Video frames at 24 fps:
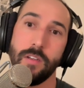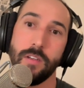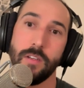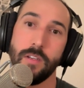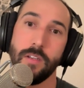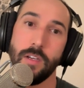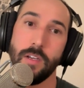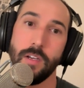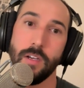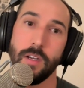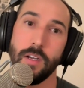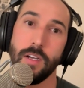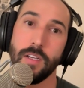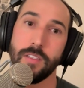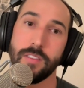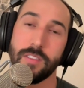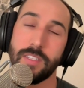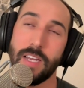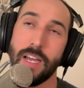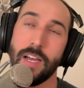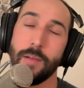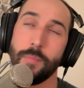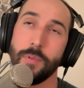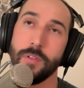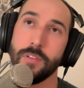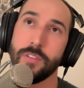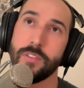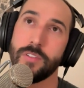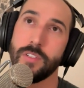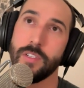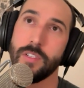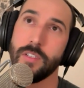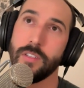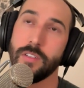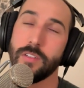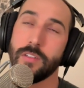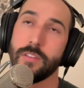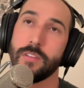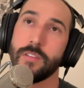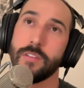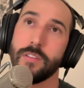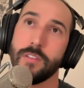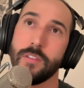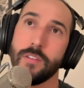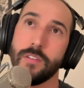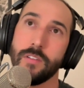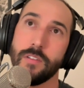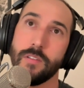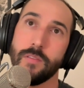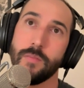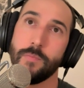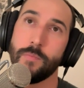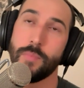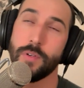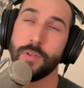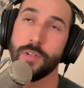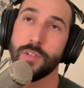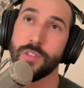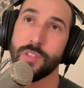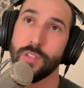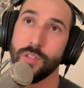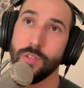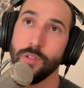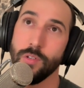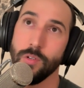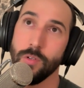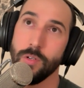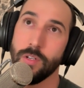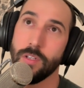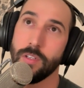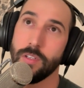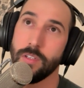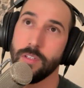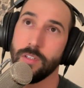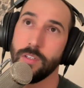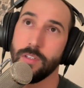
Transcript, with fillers: uh, established and pursued